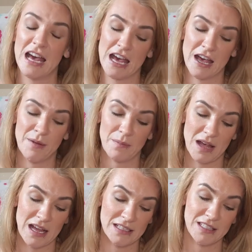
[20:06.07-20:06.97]
and
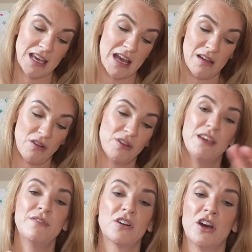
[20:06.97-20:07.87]
yeah, or
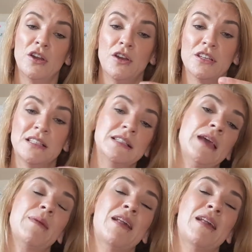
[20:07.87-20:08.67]
even kind of looks the same.